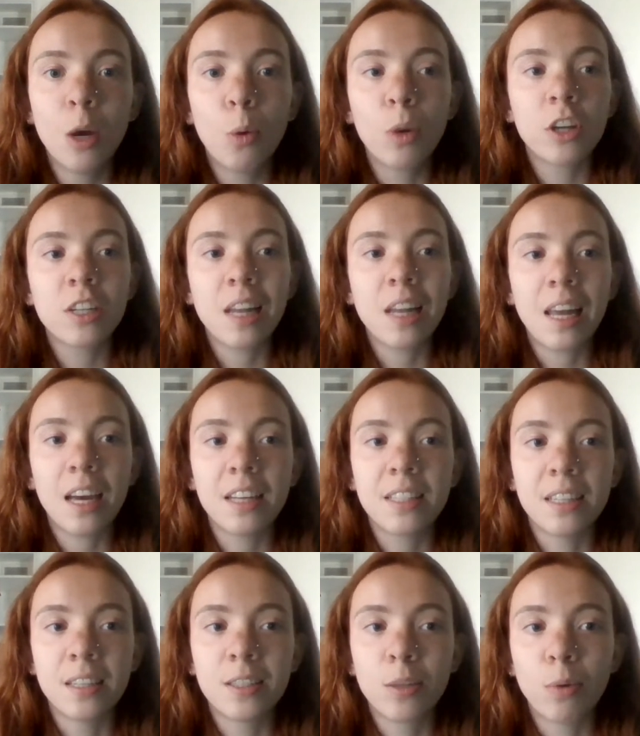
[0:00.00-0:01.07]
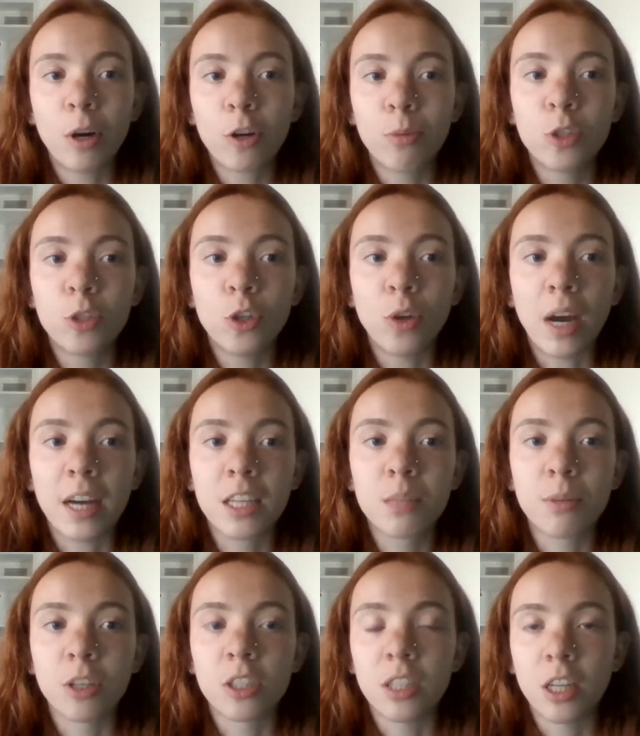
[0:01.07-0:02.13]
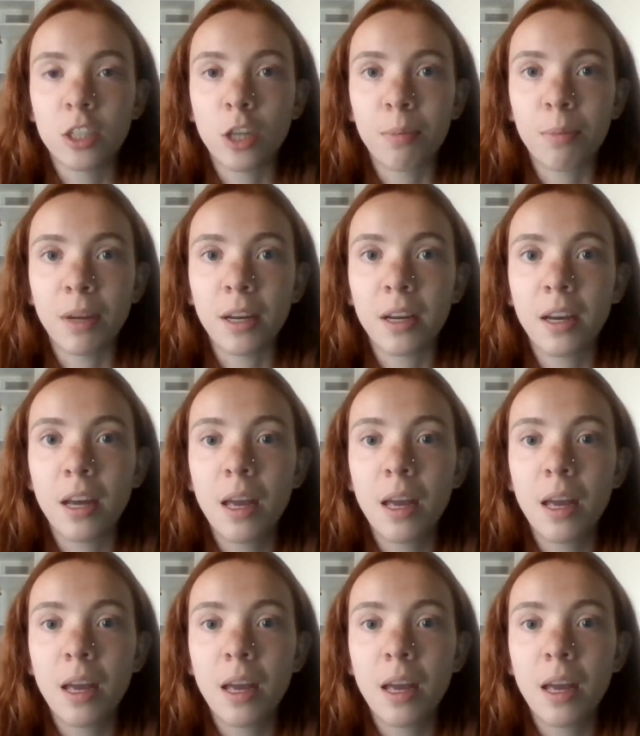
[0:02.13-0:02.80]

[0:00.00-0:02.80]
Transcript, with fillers: we are delighted to welcome two experts in the topic